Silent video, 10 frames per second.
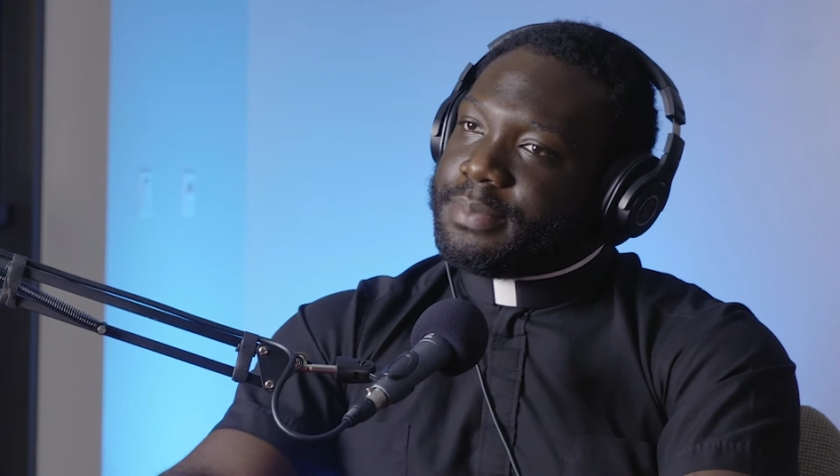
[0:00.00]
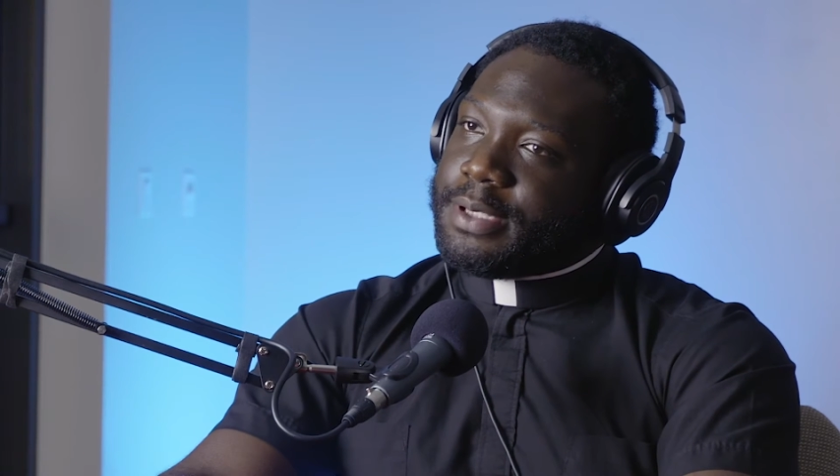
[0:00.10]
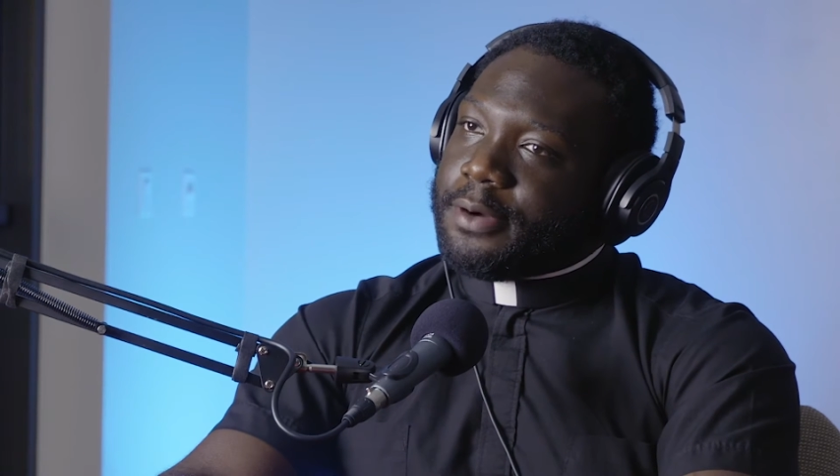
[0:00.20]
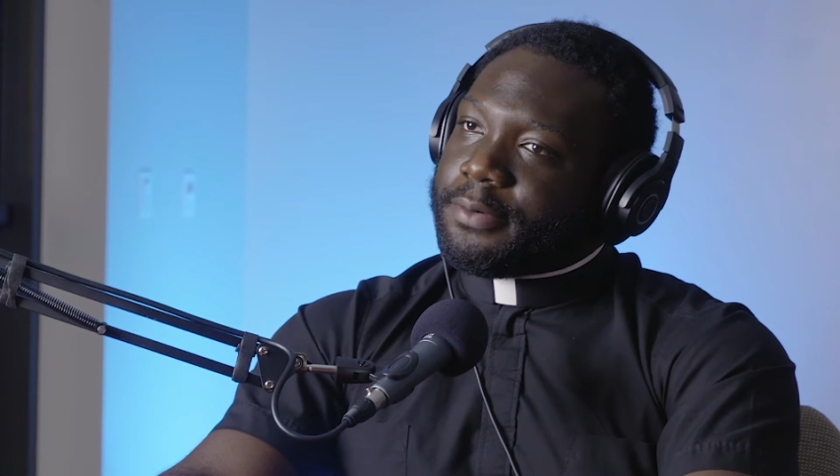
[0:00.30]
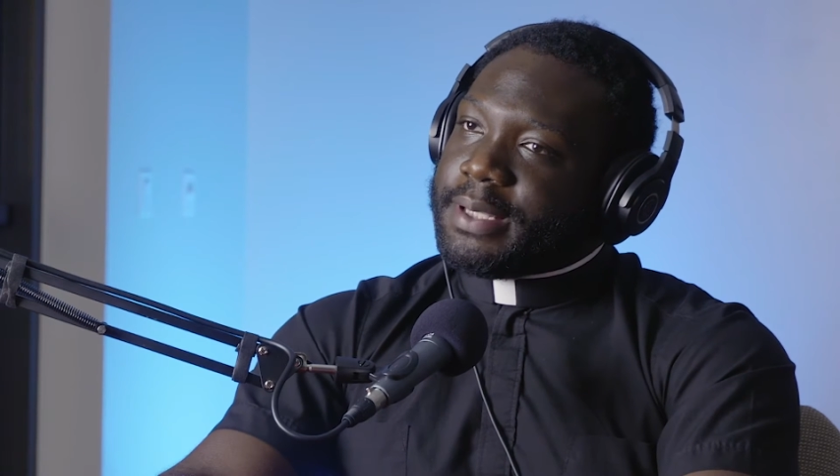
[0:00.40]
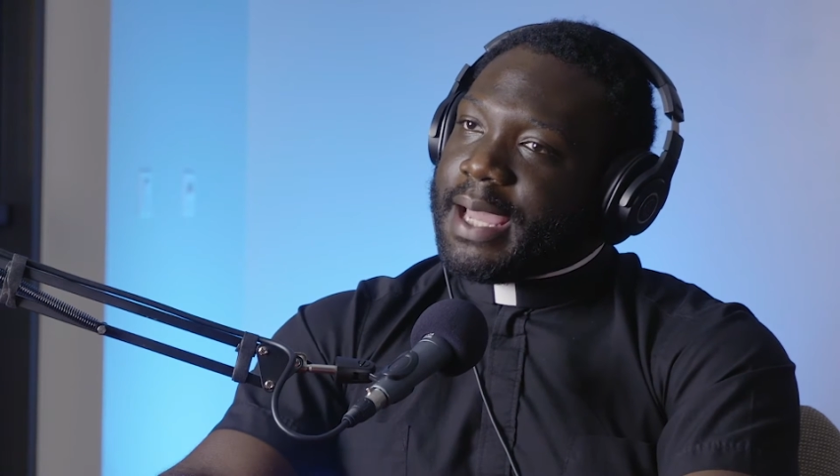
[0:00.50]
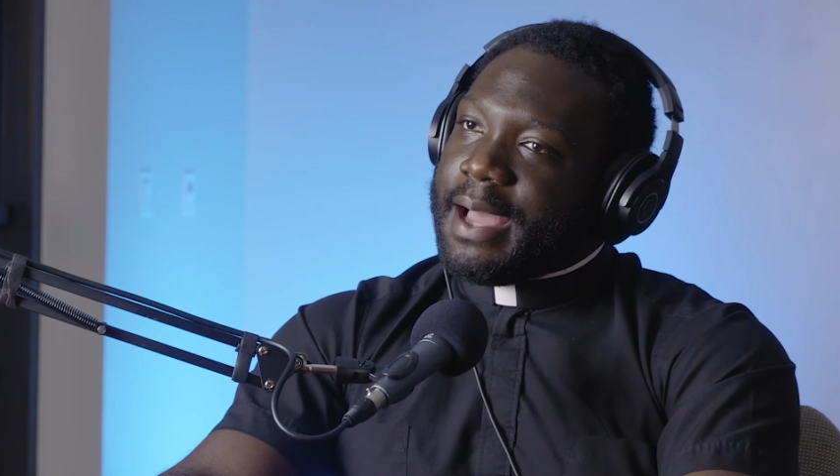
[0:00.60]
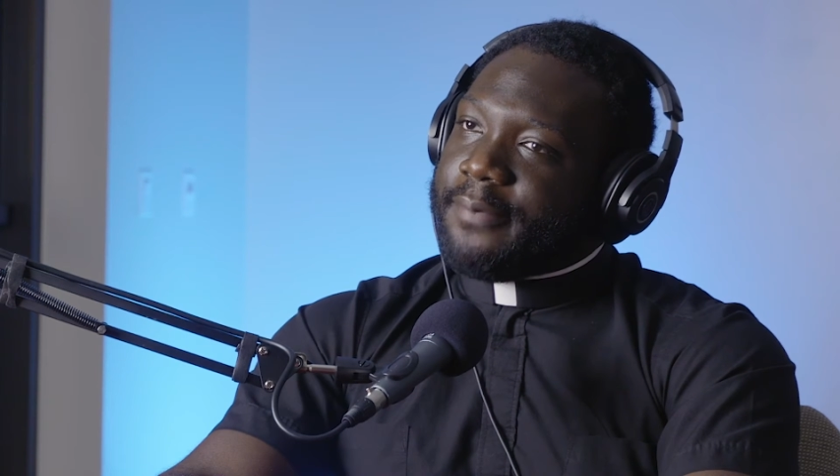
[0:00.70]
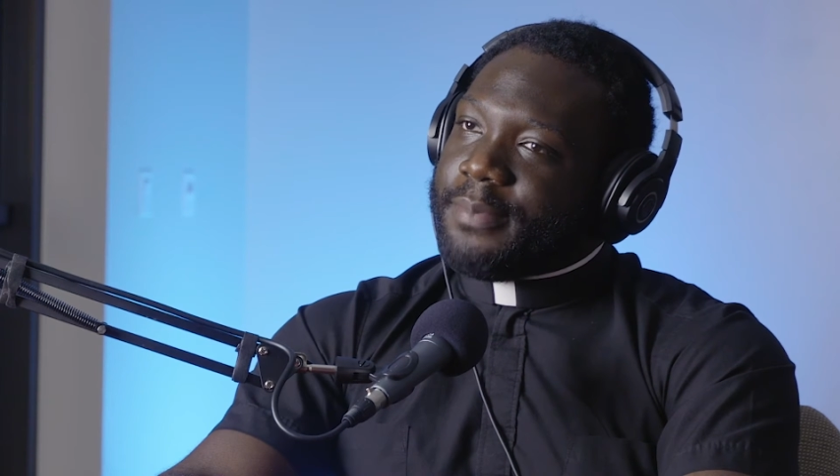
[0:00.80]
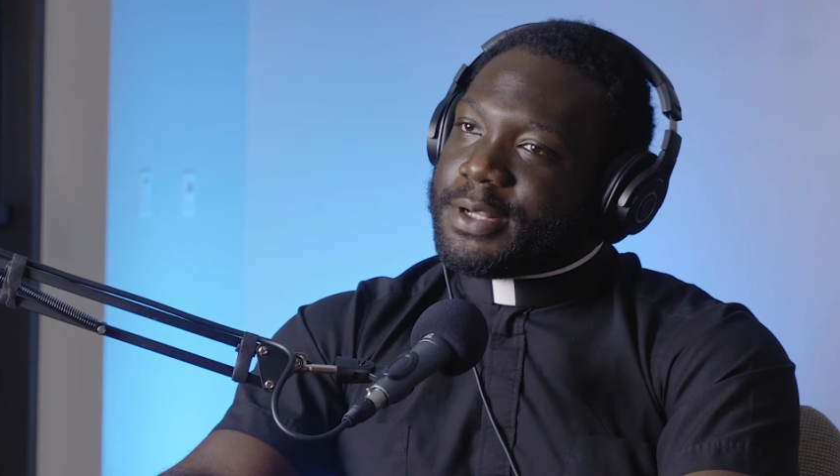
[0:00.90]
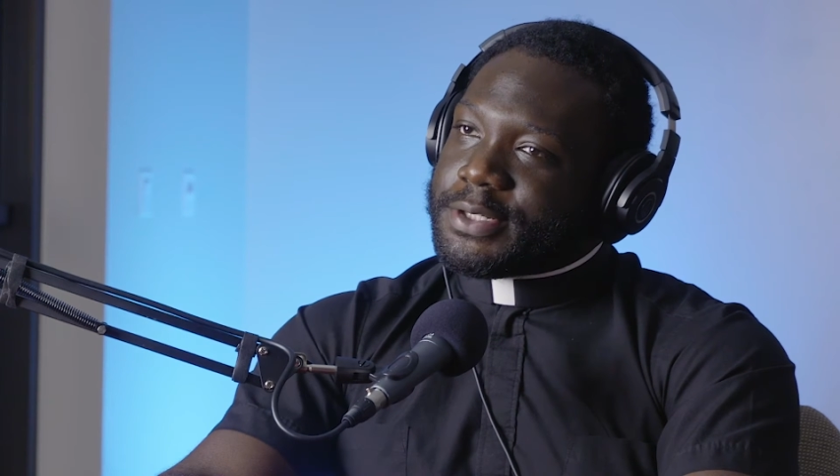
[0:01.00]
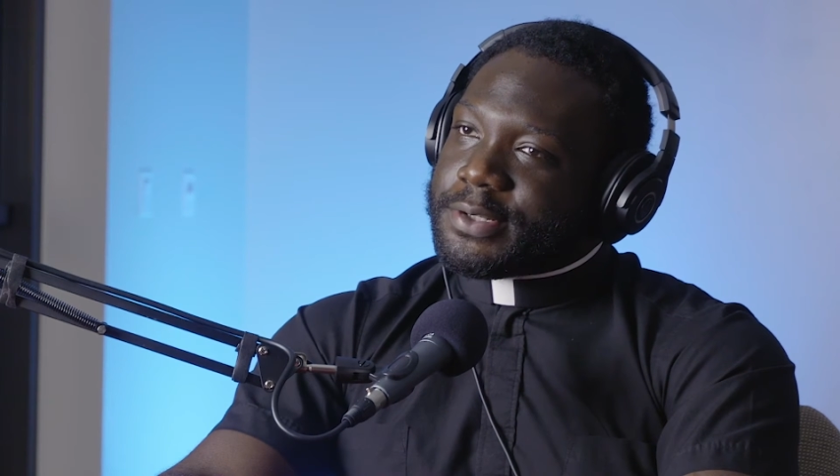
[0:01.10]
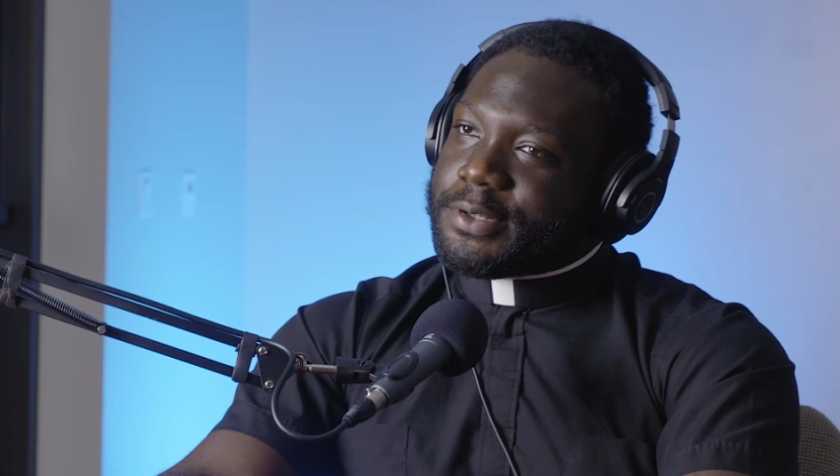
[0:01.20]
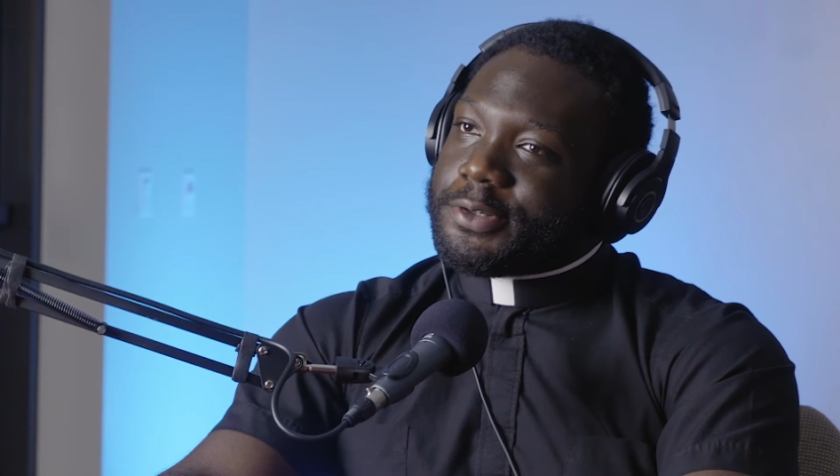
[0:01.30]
don't really have much